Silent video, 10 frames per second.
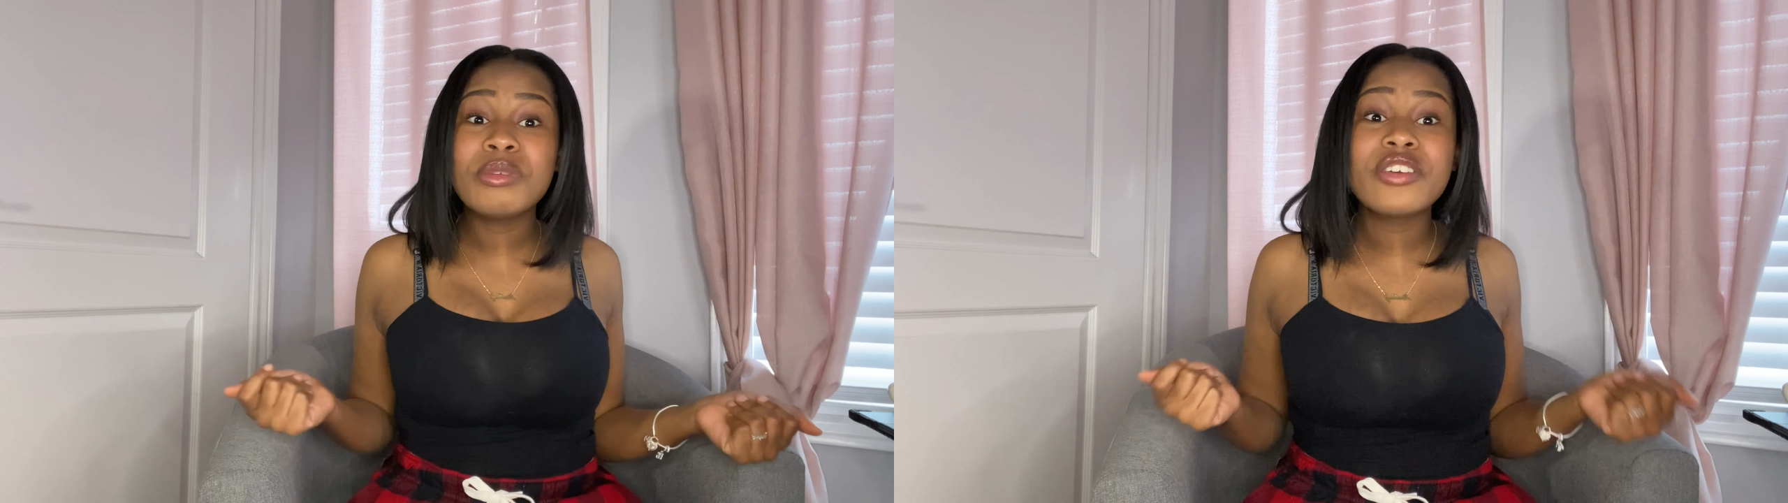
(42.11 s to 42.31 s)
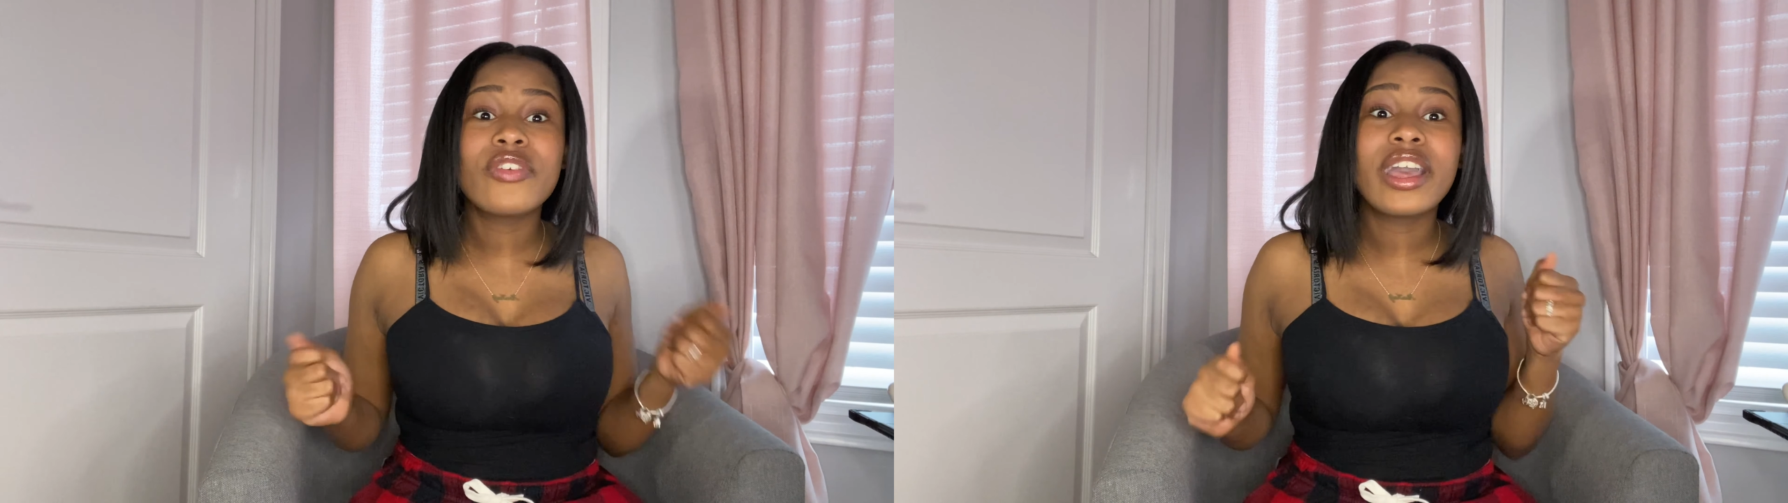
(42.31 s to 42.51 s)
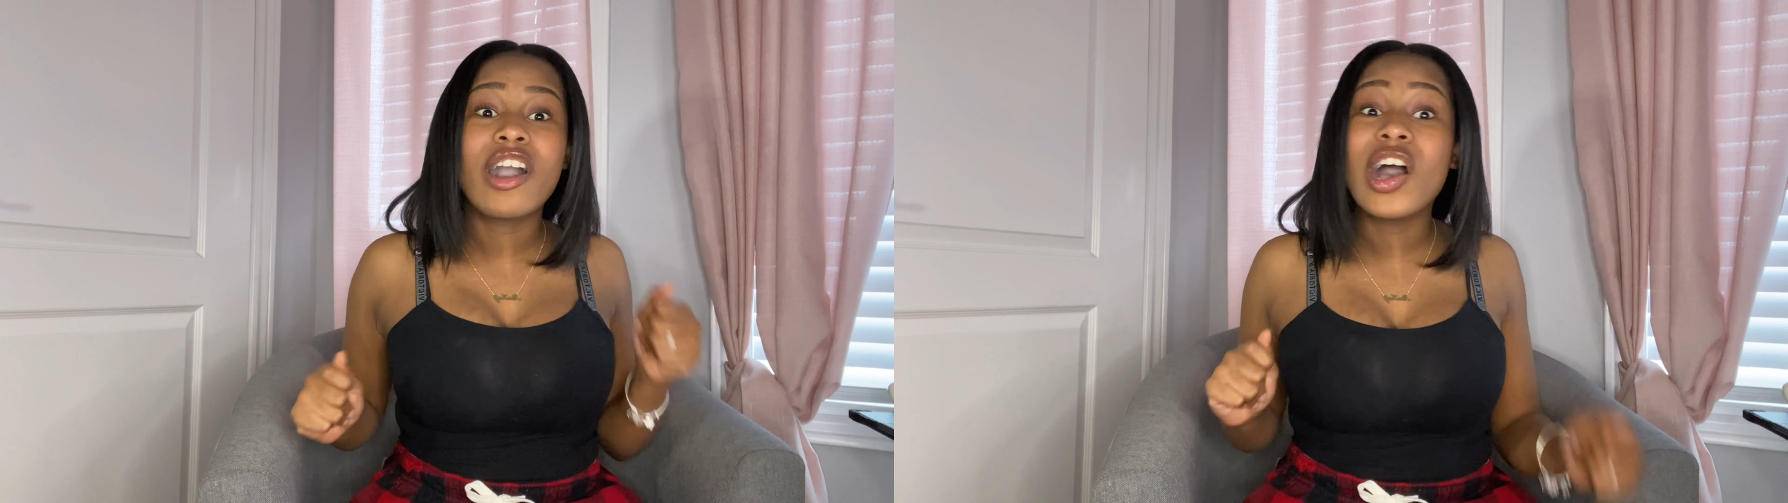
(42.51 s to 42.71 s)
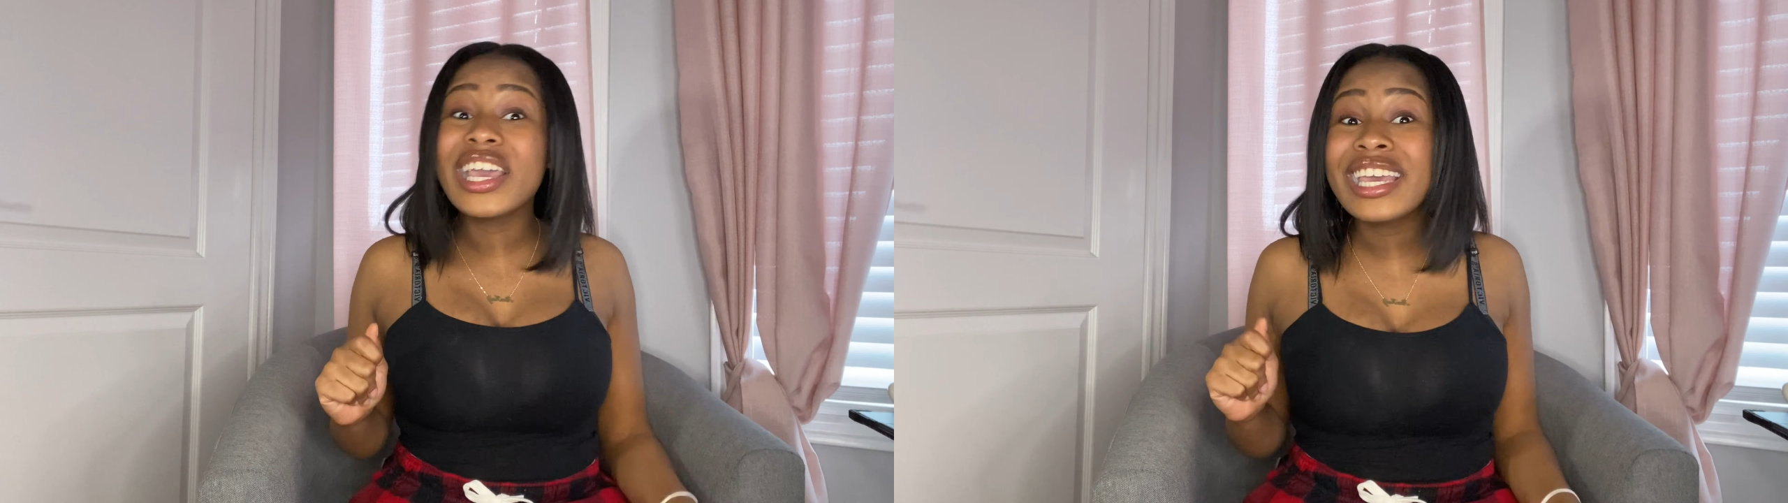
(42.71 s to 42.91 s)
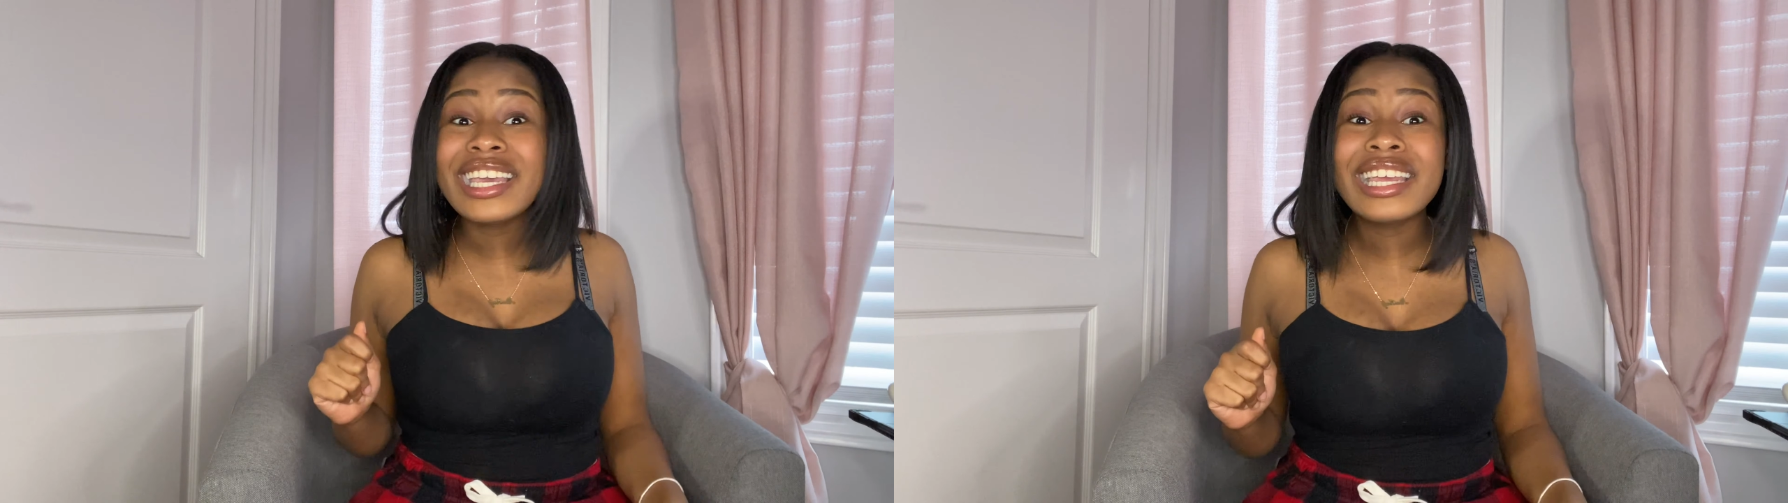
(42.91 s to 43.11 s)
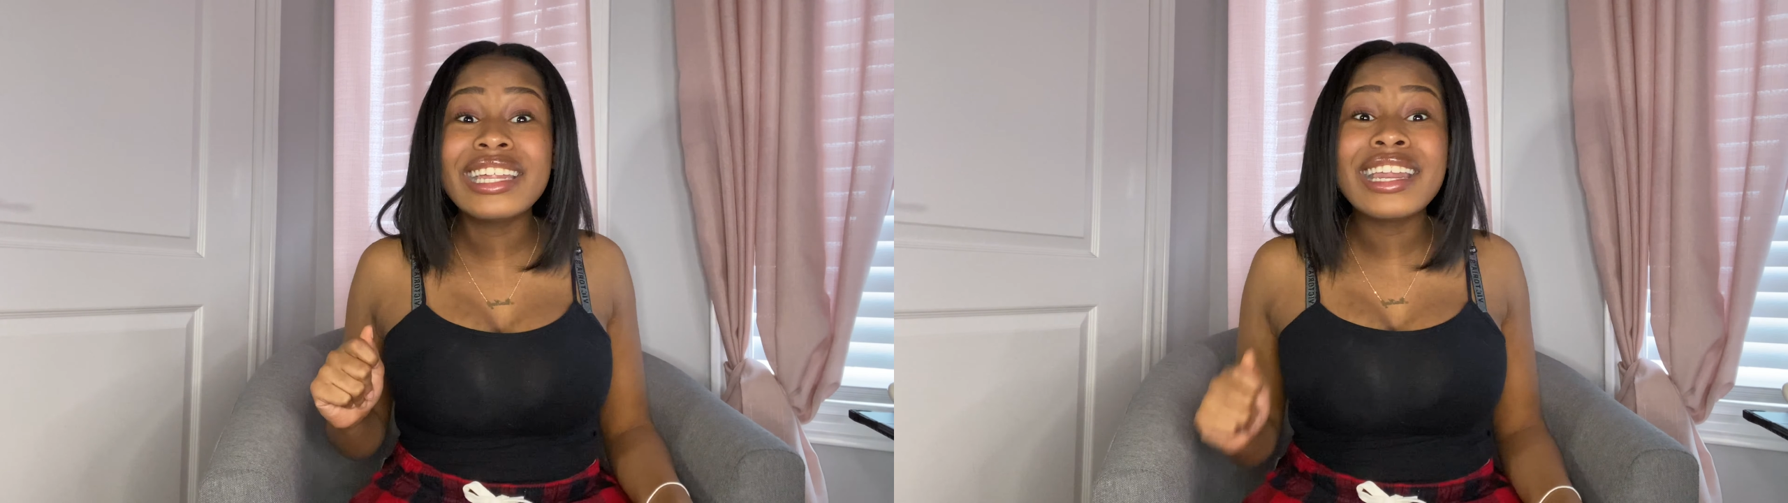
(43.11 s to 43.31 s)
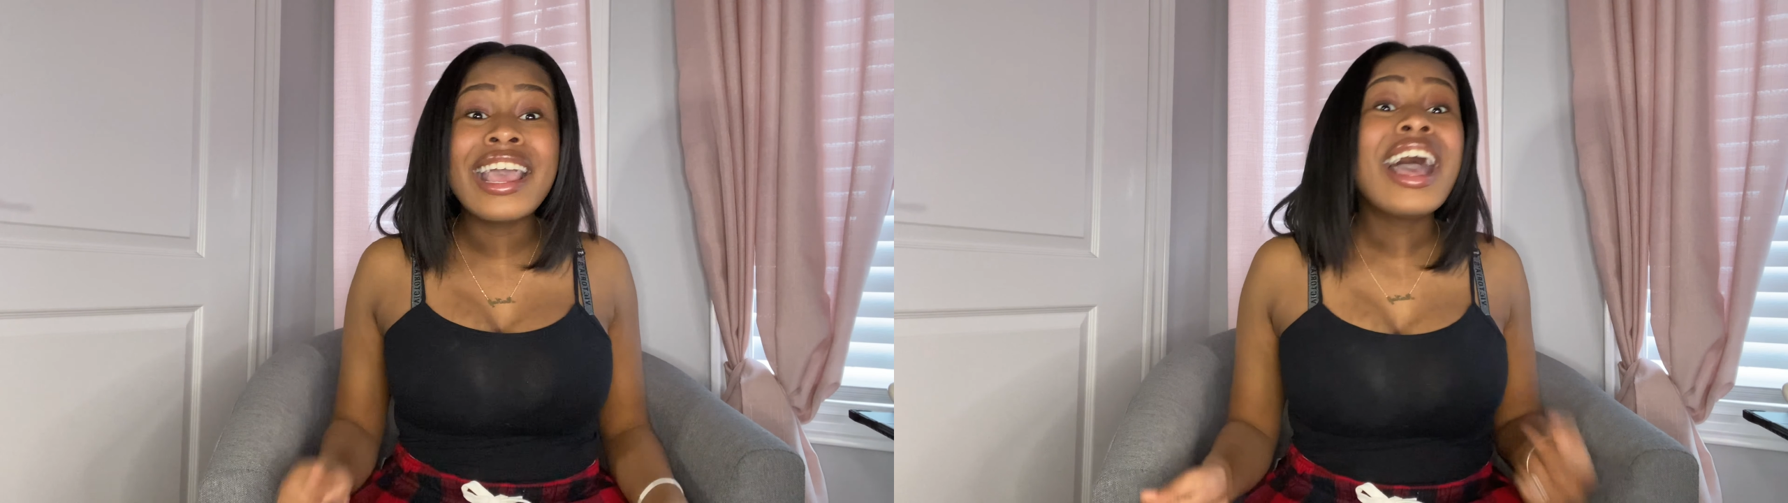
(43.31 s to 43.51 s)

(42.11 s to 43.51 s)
if I got in?